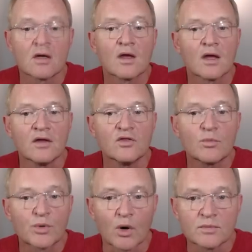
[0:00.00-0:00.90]
In the
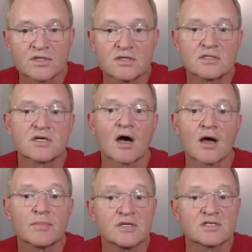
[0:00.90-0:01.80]
prompt,
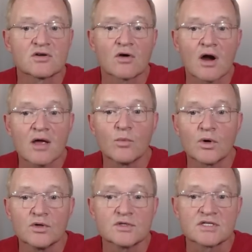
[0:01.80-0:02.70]
type describe
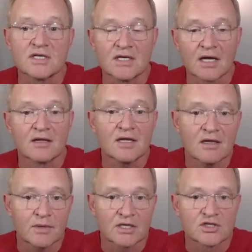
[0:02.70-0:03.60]
what you see in the
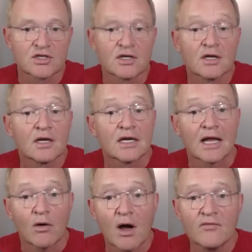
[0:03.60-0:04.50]
image.
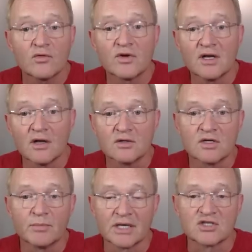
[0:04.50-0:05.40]
Now I've already loaded
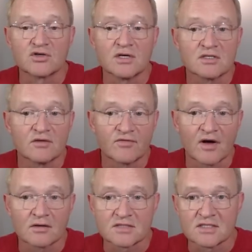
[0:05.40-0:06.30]
a picture into the
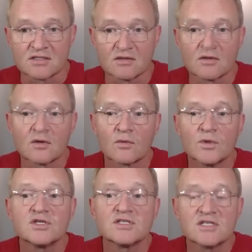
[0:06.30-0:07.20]
file system,
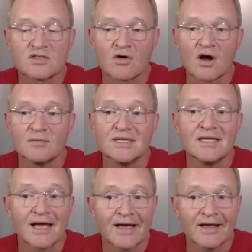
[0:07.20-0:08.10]
which is described in
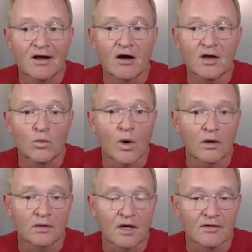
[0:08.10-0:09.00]
the AI
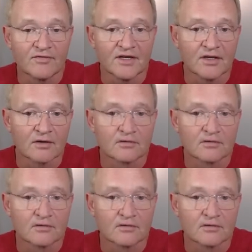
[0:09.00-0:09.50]
wildlife video.